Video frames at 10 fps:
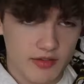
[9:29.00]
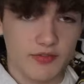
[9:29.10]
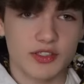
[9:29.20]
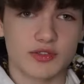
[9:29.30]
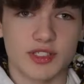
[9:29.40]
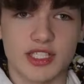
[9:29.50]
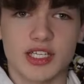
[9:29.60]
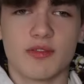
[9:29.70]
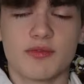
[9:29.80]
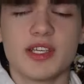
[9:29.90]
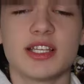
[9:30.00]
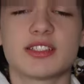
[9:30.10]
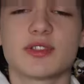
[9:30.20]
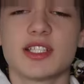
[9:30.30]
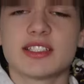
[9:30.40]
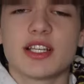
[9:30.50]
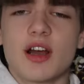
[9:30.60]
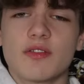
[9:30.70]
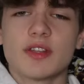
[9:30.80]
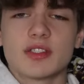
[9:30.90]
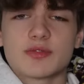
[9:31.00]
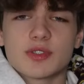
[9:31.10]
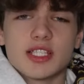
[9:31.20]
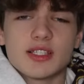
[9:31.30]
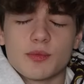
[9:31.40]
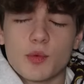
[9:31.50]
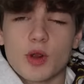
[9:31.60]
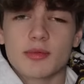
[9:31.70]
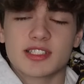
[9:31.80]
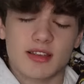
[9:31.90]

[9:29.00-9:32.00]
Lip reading: feels really comfy. It's really soft. It's really warm. It's